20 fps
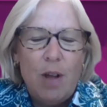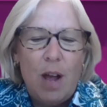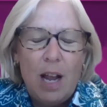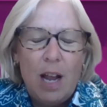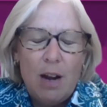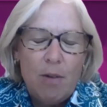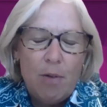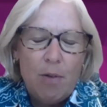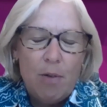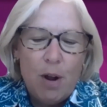I
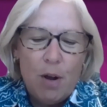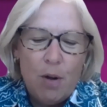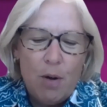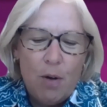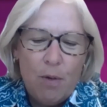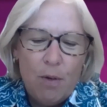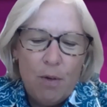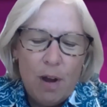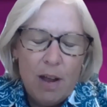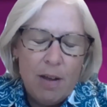don't
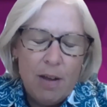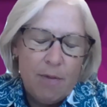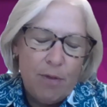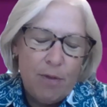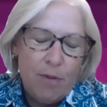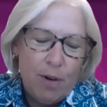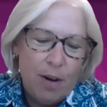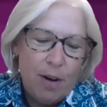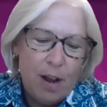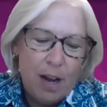know
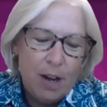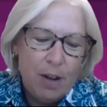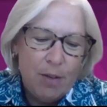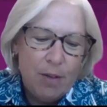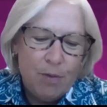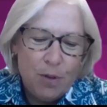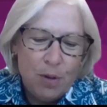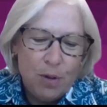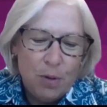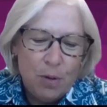for any
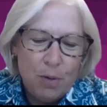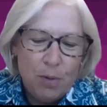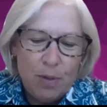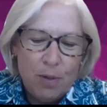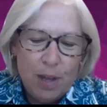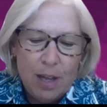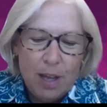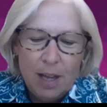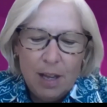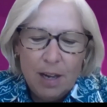of you
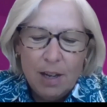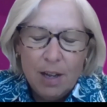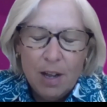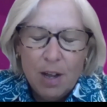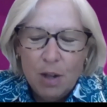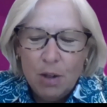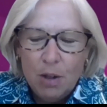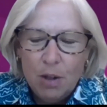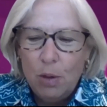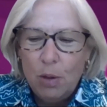that
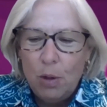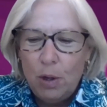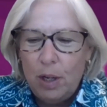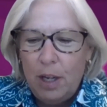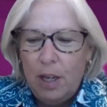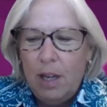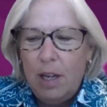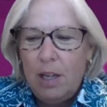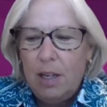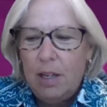look
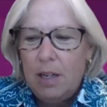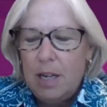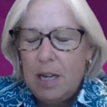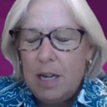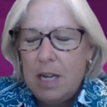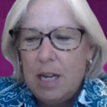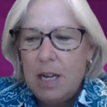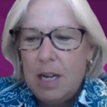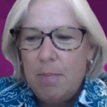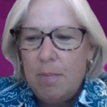at
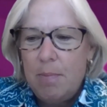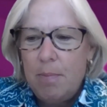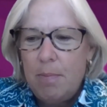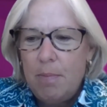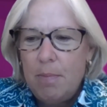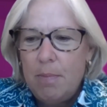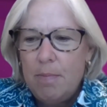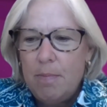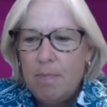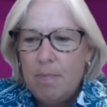
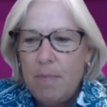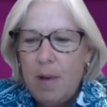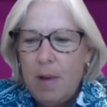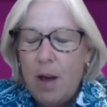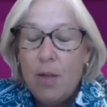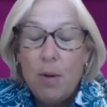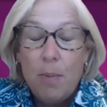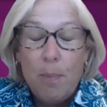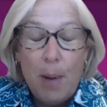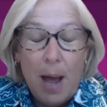
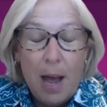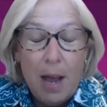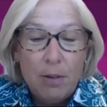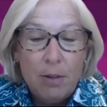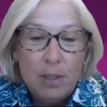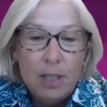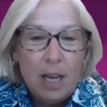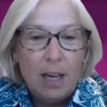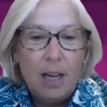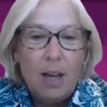other
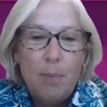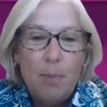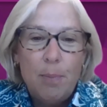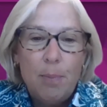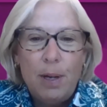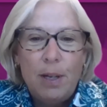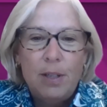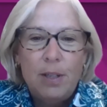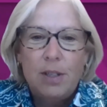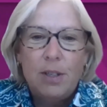biotech
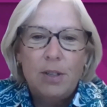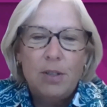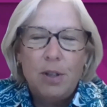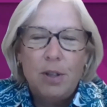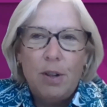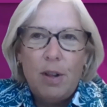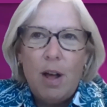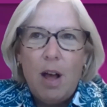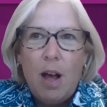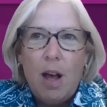companies, there's
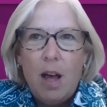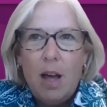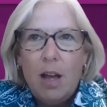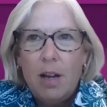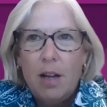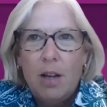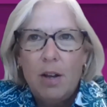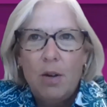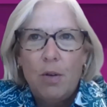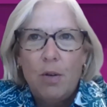a
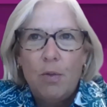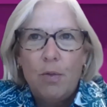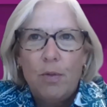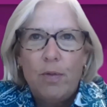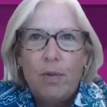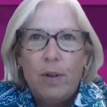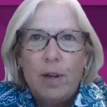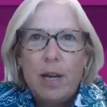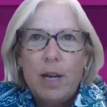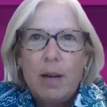lot of
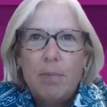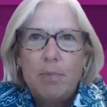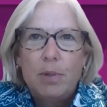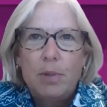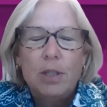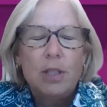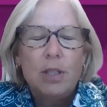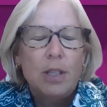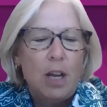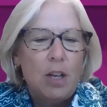
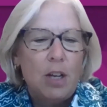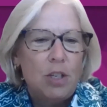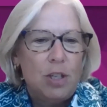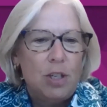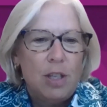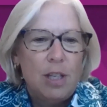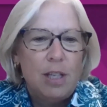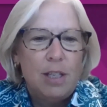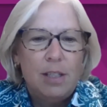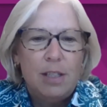
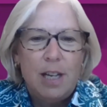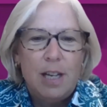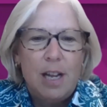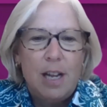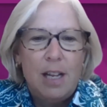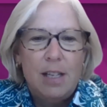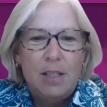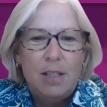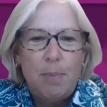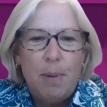discussion these
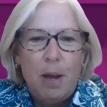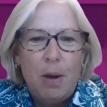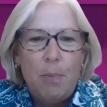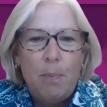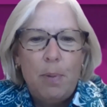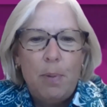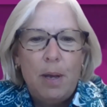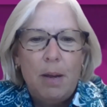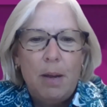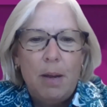days
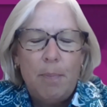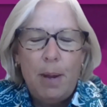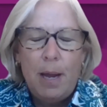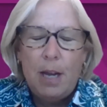about being